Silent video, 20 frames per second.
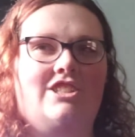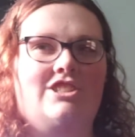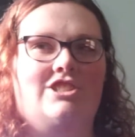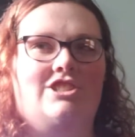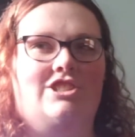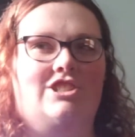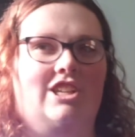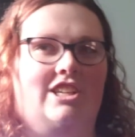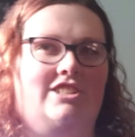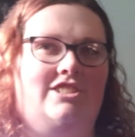
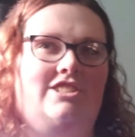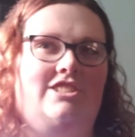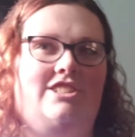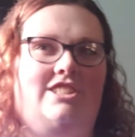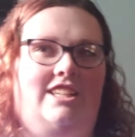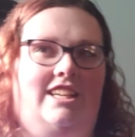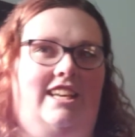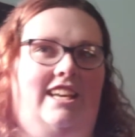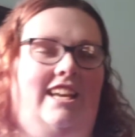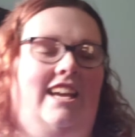just
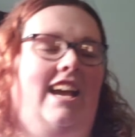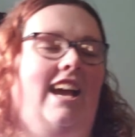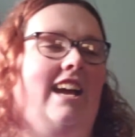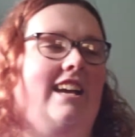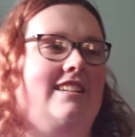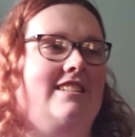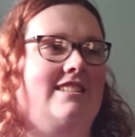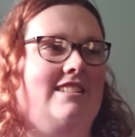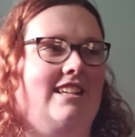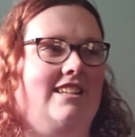to get
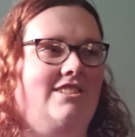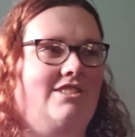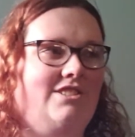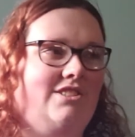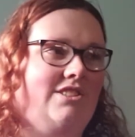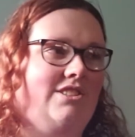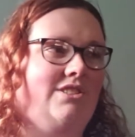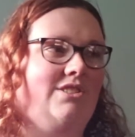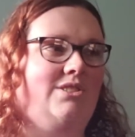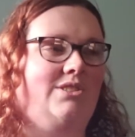access
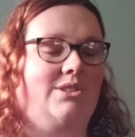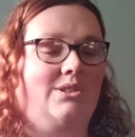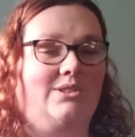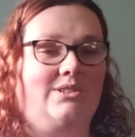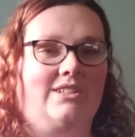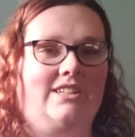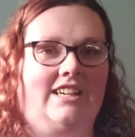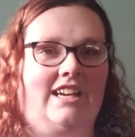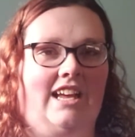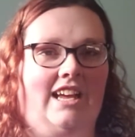to
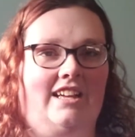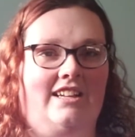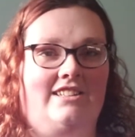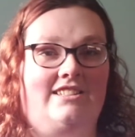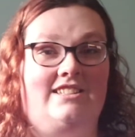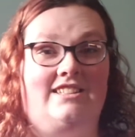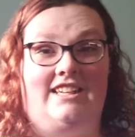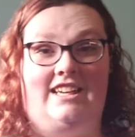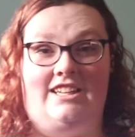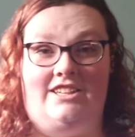
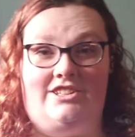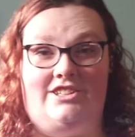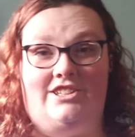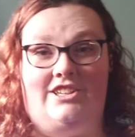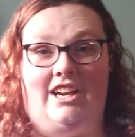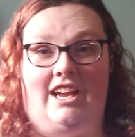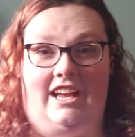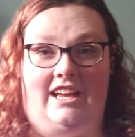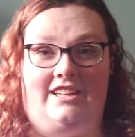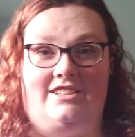Doranal to get
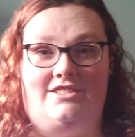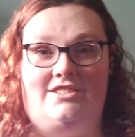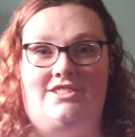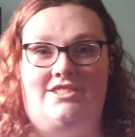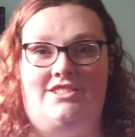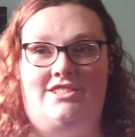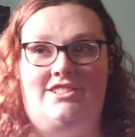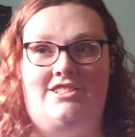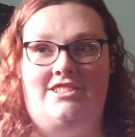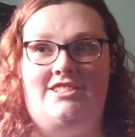her
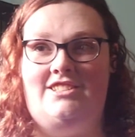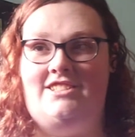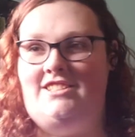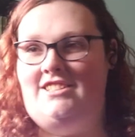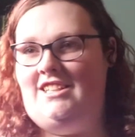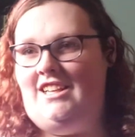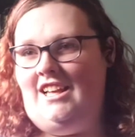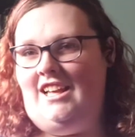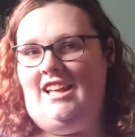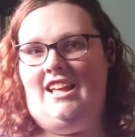answers.
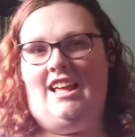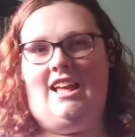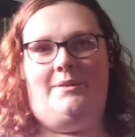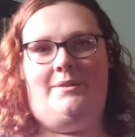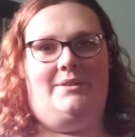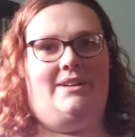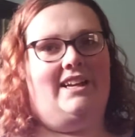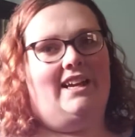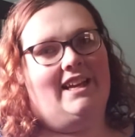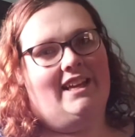I
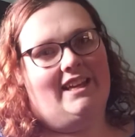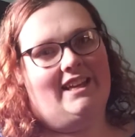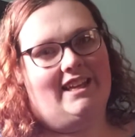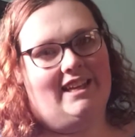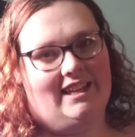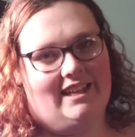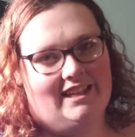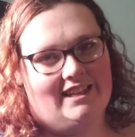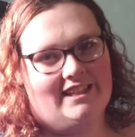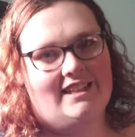mean, I
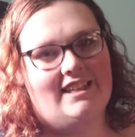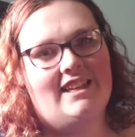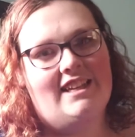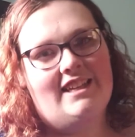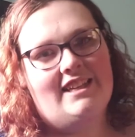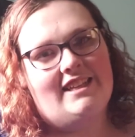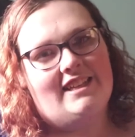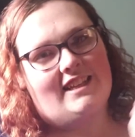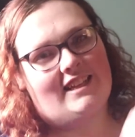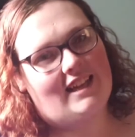get it.
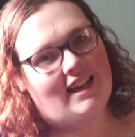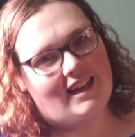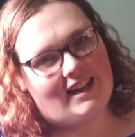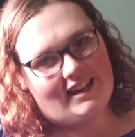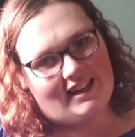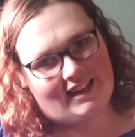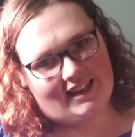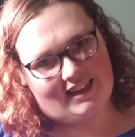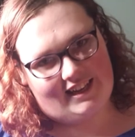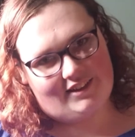You gotta
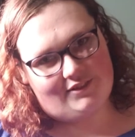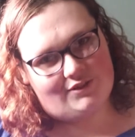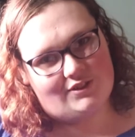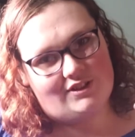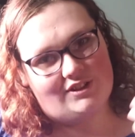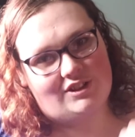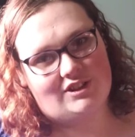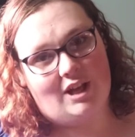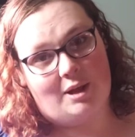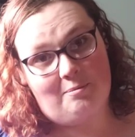have
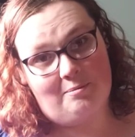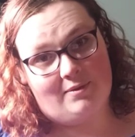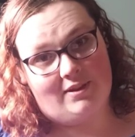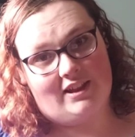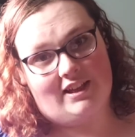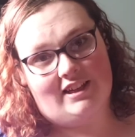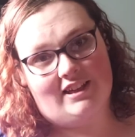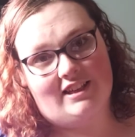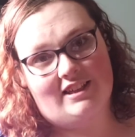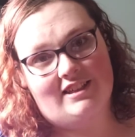
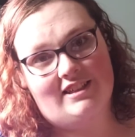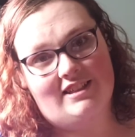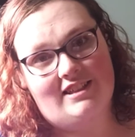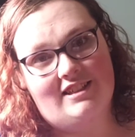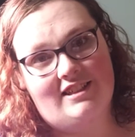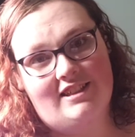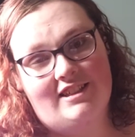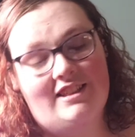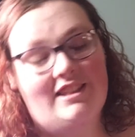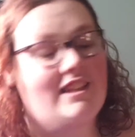something.
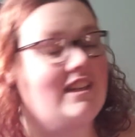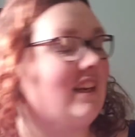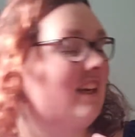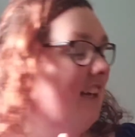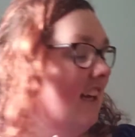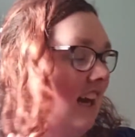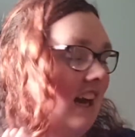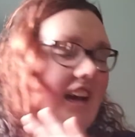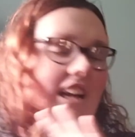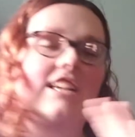You
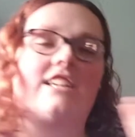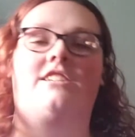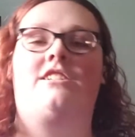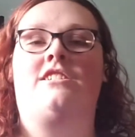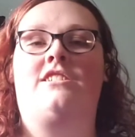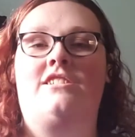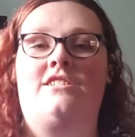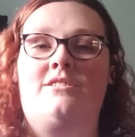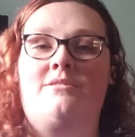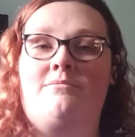gotta
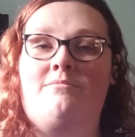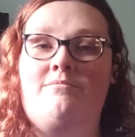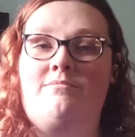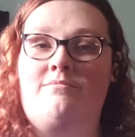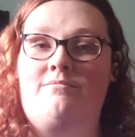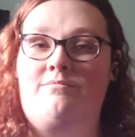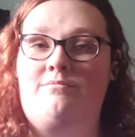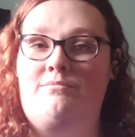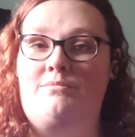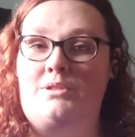
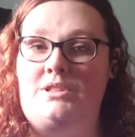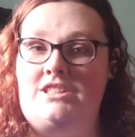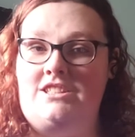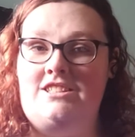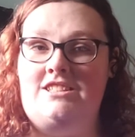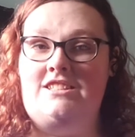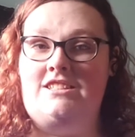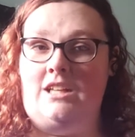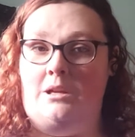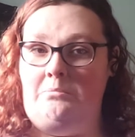bring
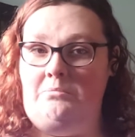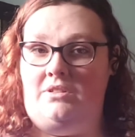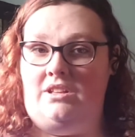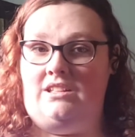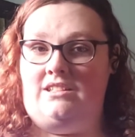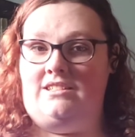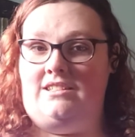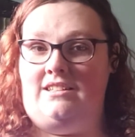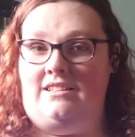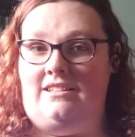
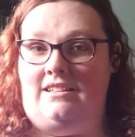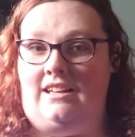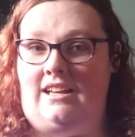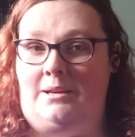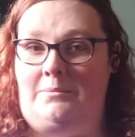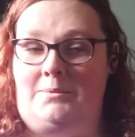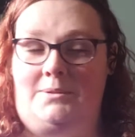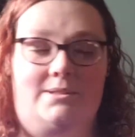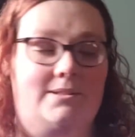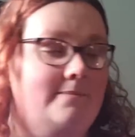something to the
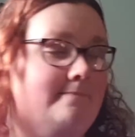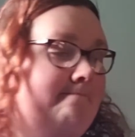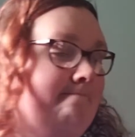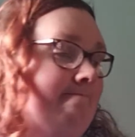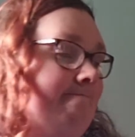table.